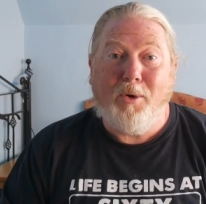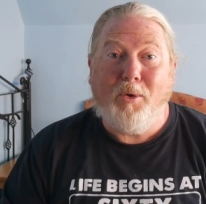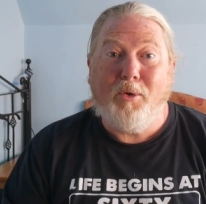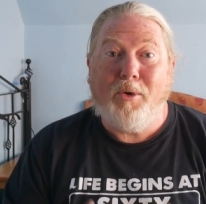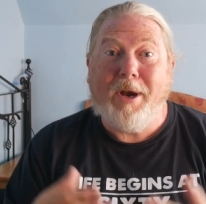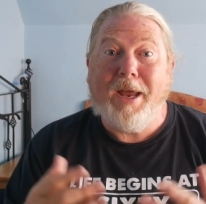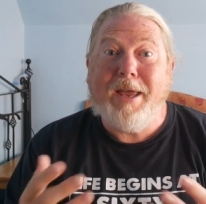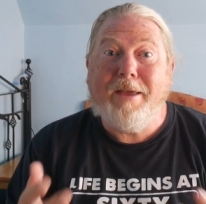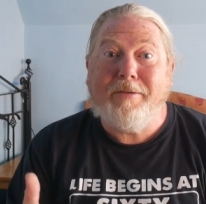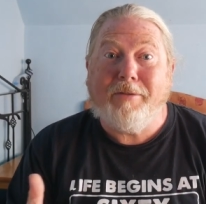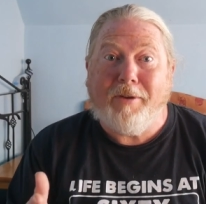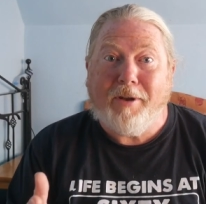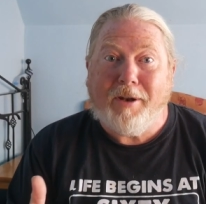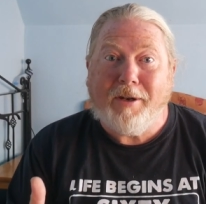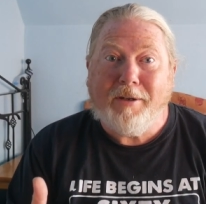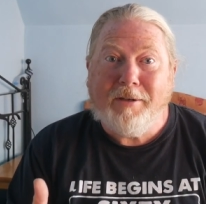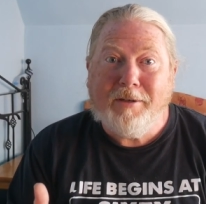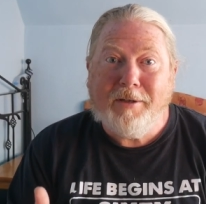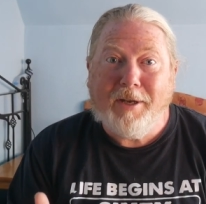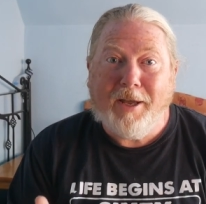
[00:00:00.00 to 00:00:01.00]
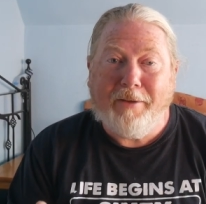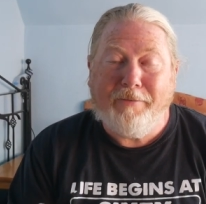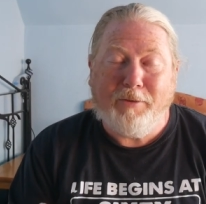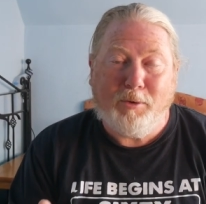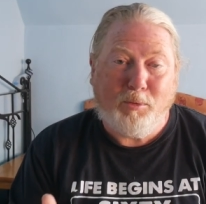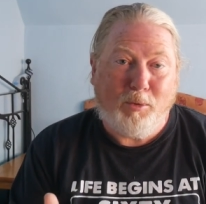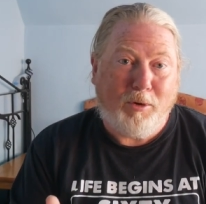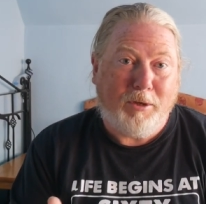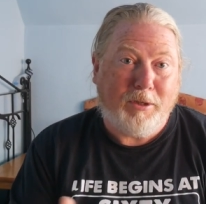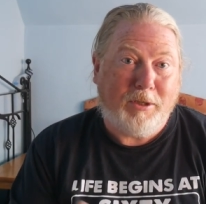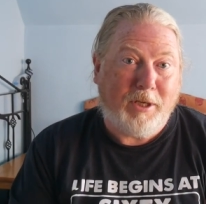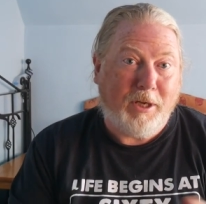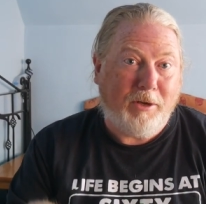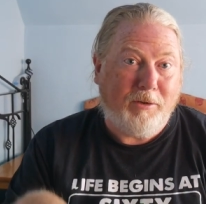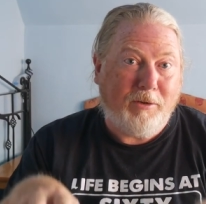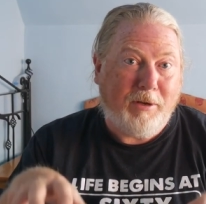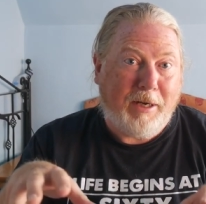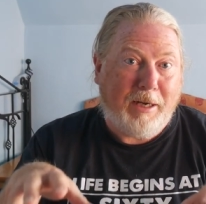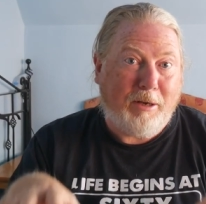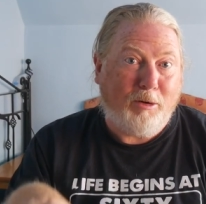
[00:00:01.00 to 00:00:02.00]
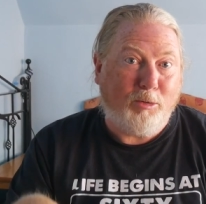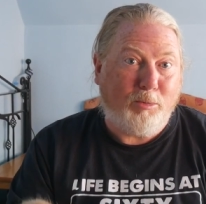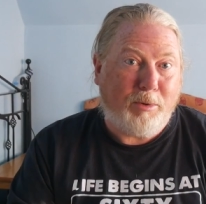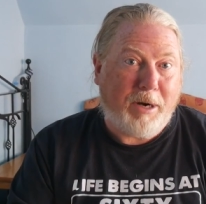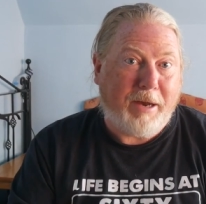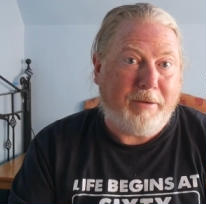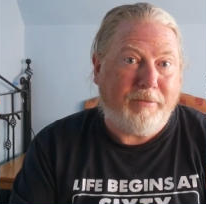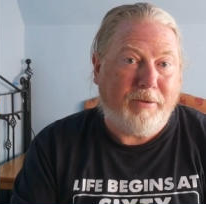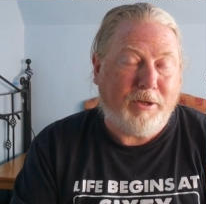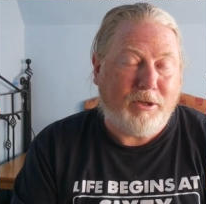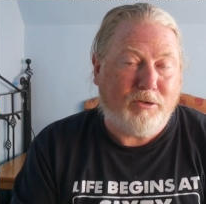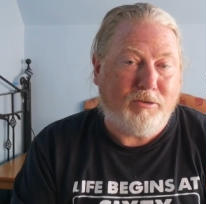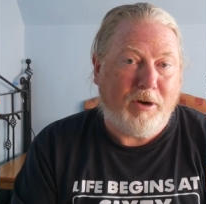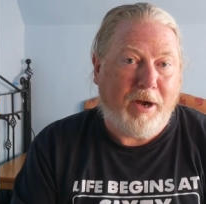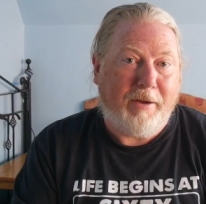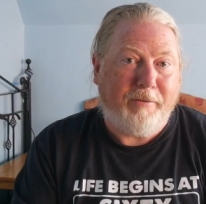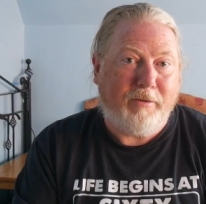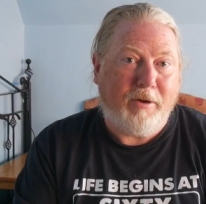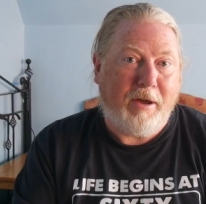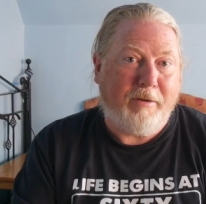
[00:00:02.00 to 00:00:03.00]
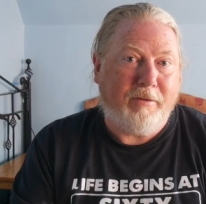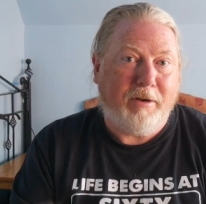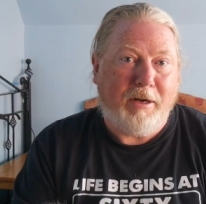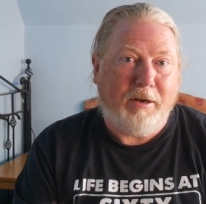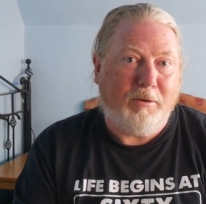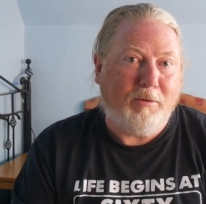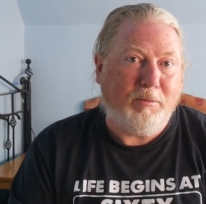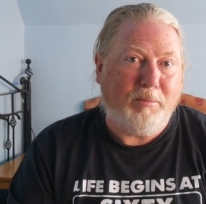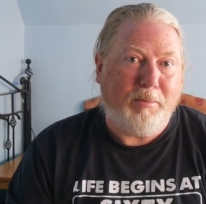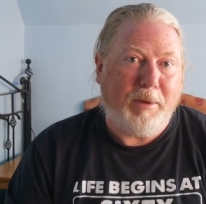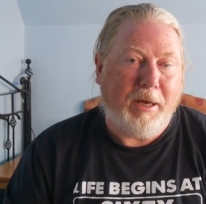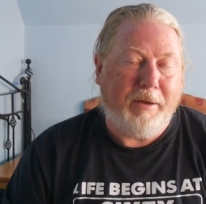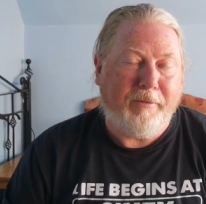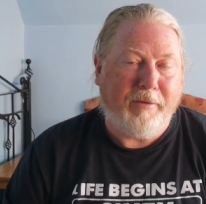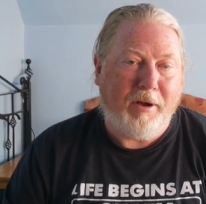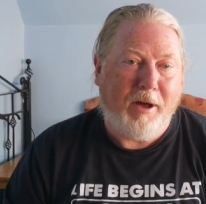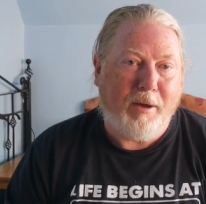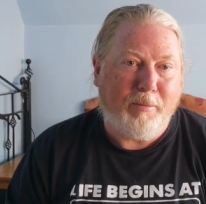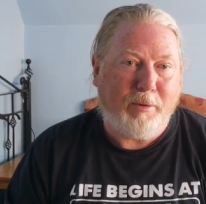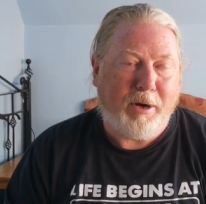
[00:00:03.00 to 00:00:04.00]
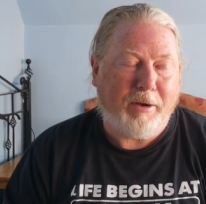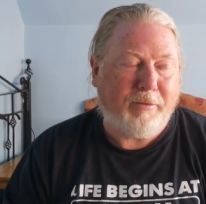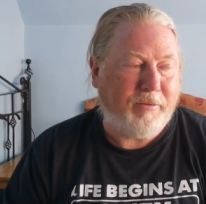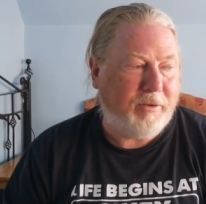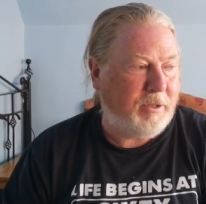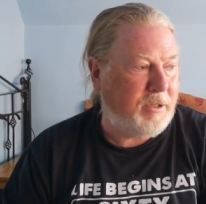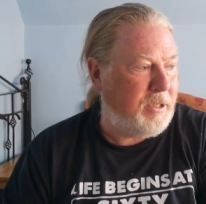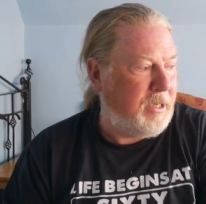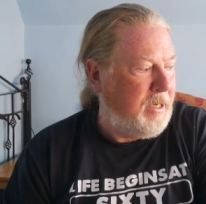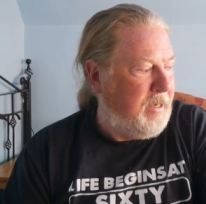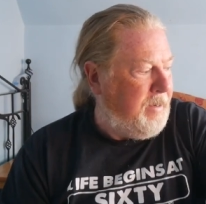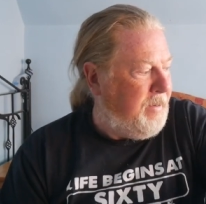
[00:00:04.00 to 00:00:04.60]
or even if you wanted to a little breakfast tray if you're having a little bit of light breakfast